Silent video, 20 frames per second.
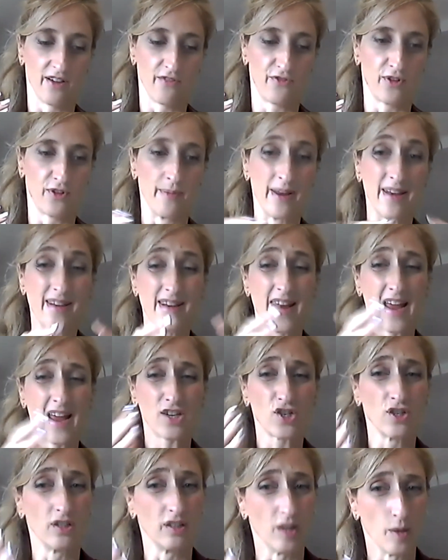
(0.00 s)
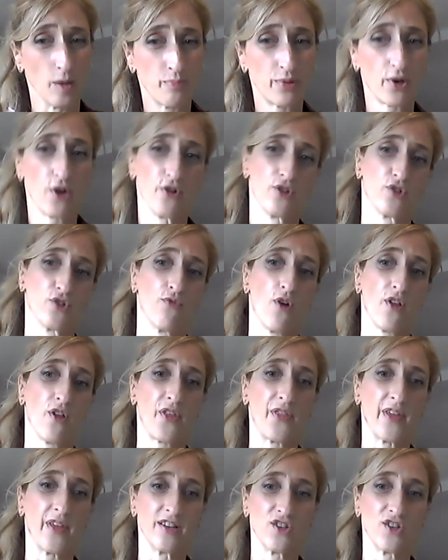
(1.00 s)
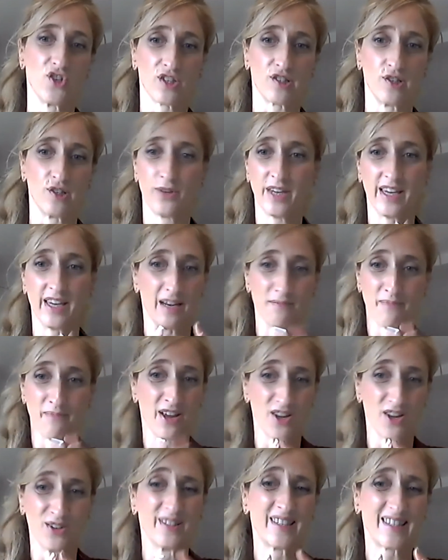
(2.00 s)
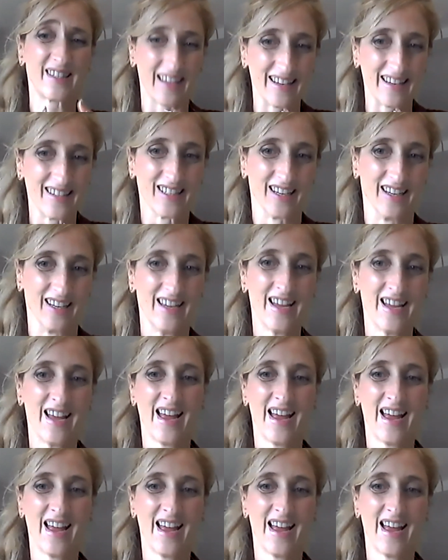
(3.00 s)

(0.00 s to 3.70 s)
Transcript: from a national approach rather than just looking at my own centre.